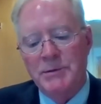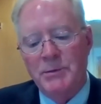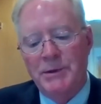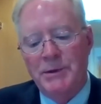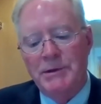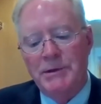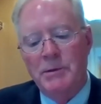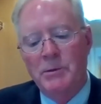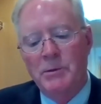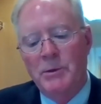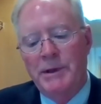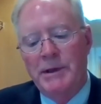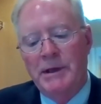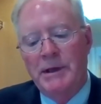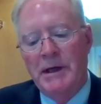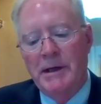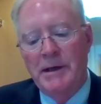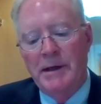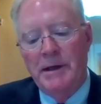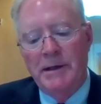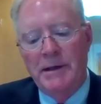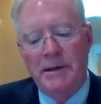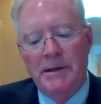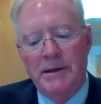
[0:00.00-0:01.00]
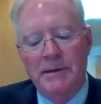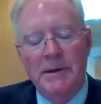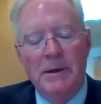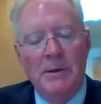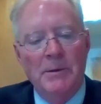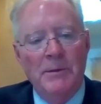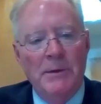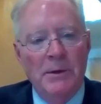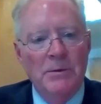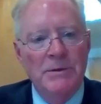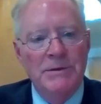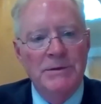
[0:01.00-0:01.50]
We had
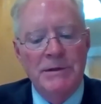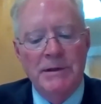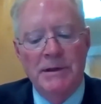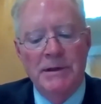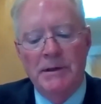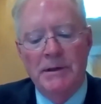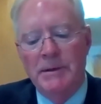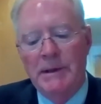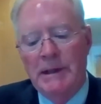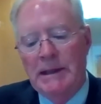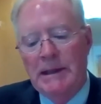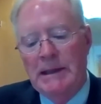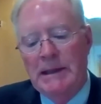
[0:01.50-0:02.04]
the